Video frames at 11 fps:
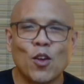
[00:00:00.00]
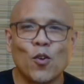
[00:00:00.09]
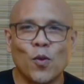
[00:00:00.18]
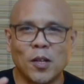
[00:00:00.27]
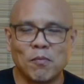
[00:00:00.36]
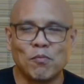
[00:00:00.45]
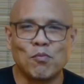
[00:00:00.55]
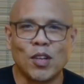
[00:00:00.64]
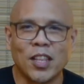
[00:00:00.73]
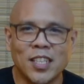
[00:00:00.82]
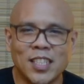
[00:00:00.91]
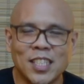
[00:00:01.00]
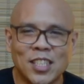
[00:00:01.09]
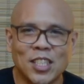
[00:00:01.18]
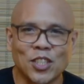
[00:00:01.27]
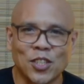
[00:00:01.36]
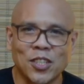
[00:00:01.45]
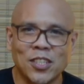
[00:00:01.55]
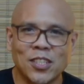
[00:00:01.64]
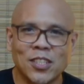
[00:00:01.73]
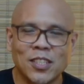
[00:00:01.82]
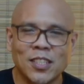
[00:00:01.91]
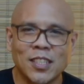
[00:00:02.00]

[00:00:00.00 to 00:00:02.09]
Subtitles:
Well, brothers and sisters,